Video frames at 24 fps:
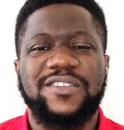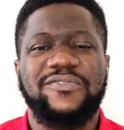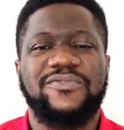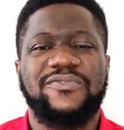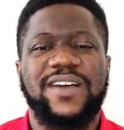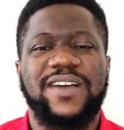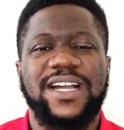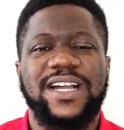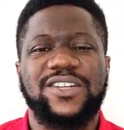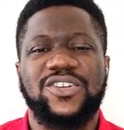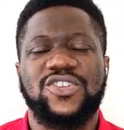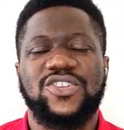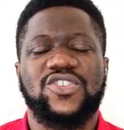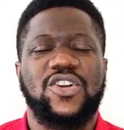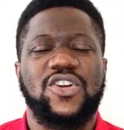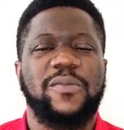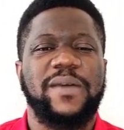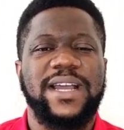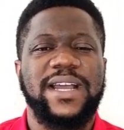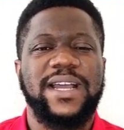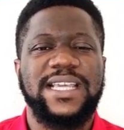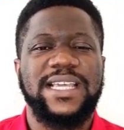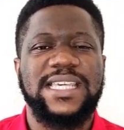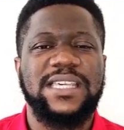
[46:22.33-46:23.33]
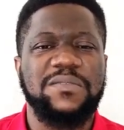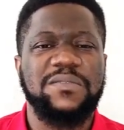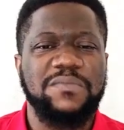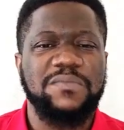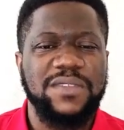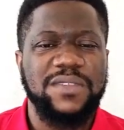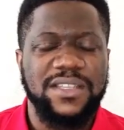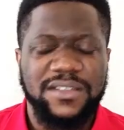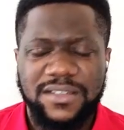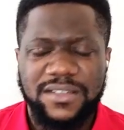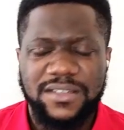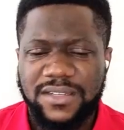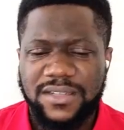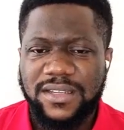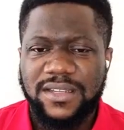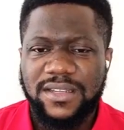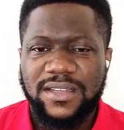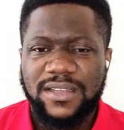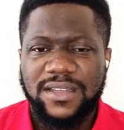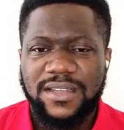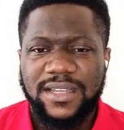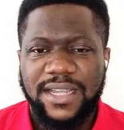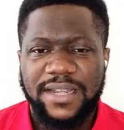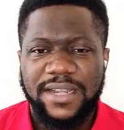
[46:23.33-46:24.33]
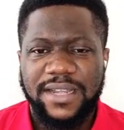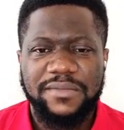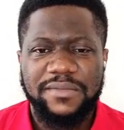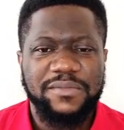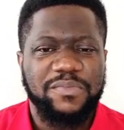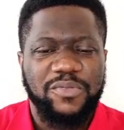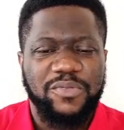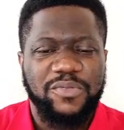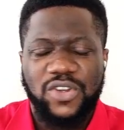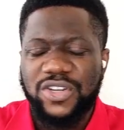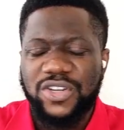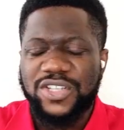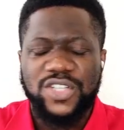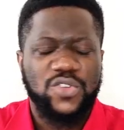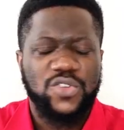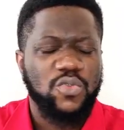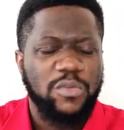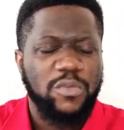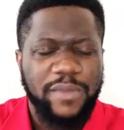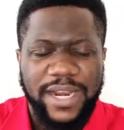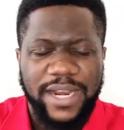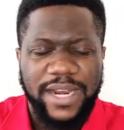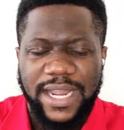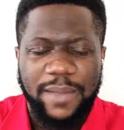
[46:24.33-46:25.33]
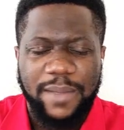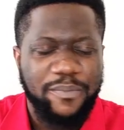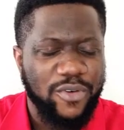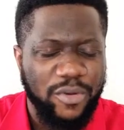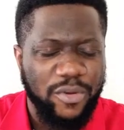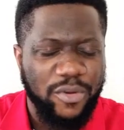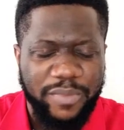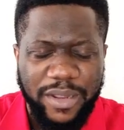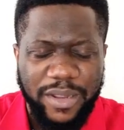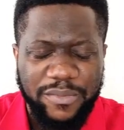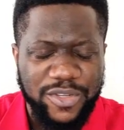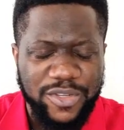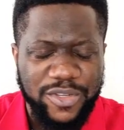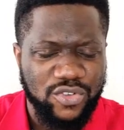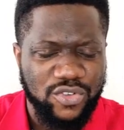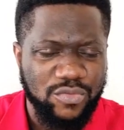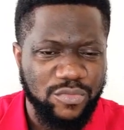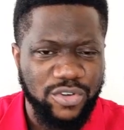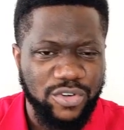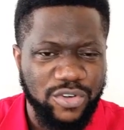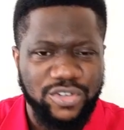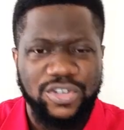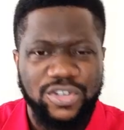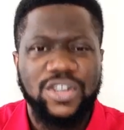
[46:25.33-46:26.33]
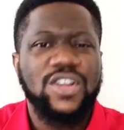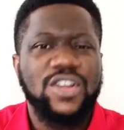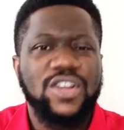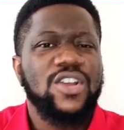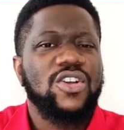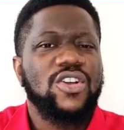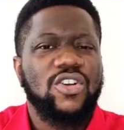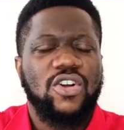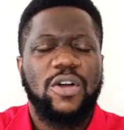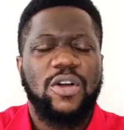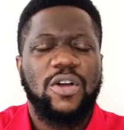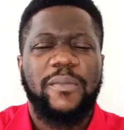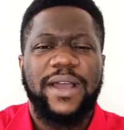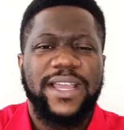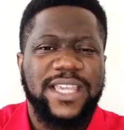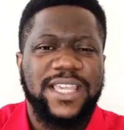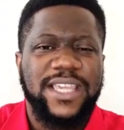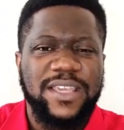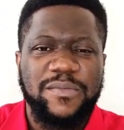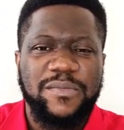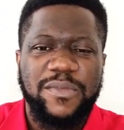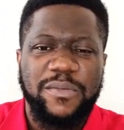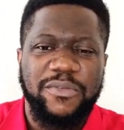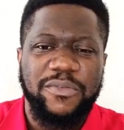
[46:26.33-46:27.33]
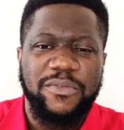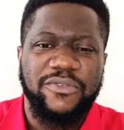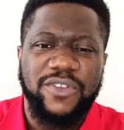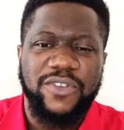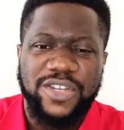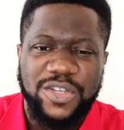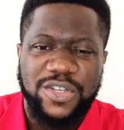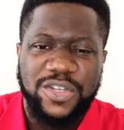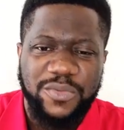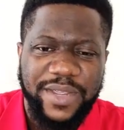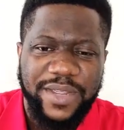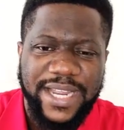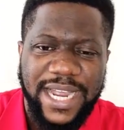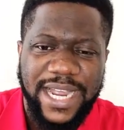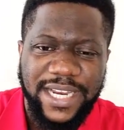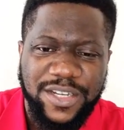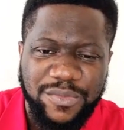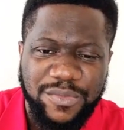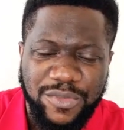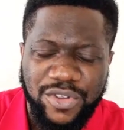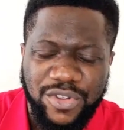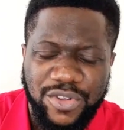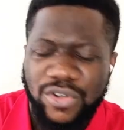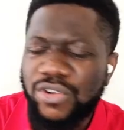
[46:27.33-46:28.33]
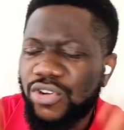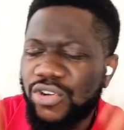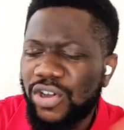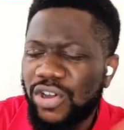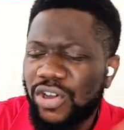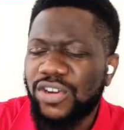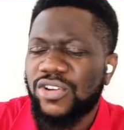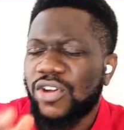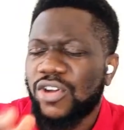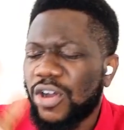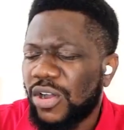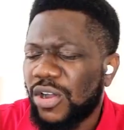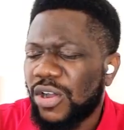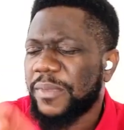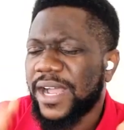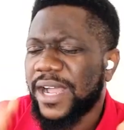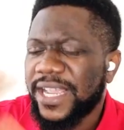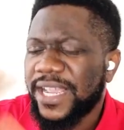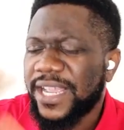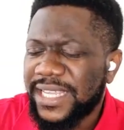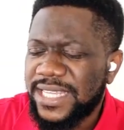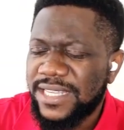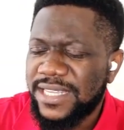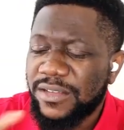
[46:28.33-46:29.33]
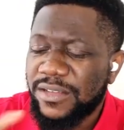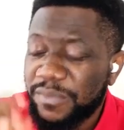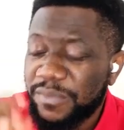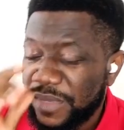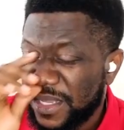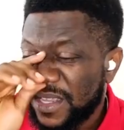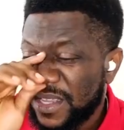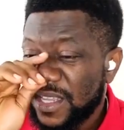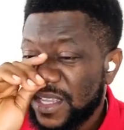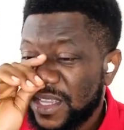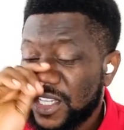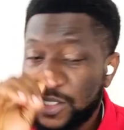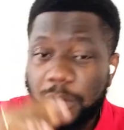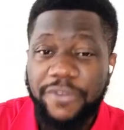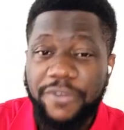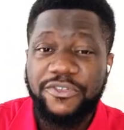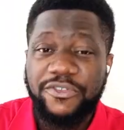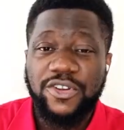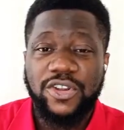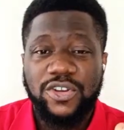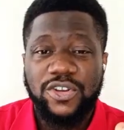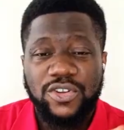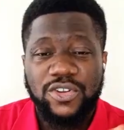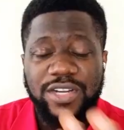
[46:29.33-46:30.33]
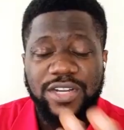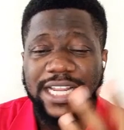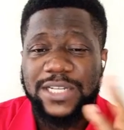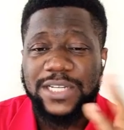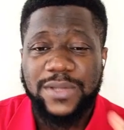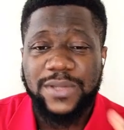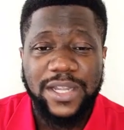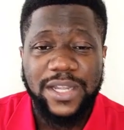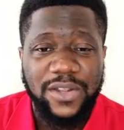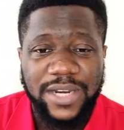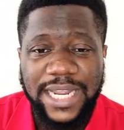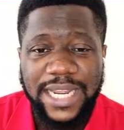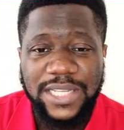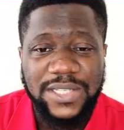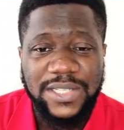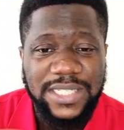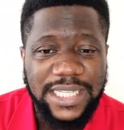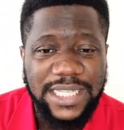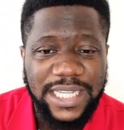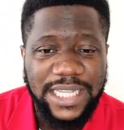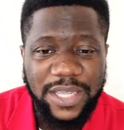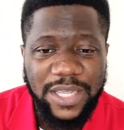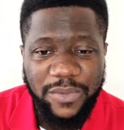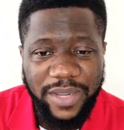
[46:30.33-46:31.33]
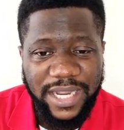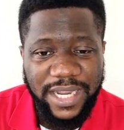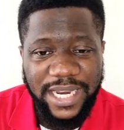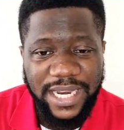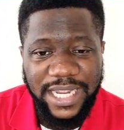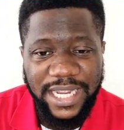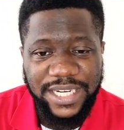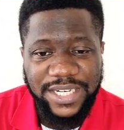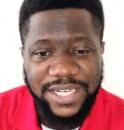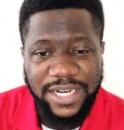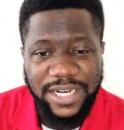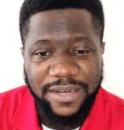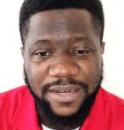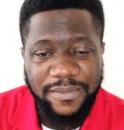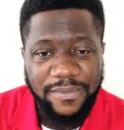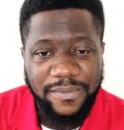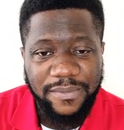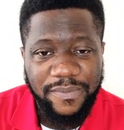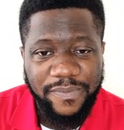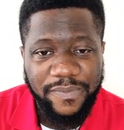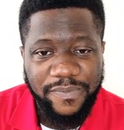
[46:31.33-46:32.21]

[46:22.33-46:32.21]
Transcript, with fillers: In fact, just come and kill me because this woman, her problem is too much. Come and kill me before she will catch me. Oh, God, come and kill me. Some of you don't know that's why God had to take away Elijah.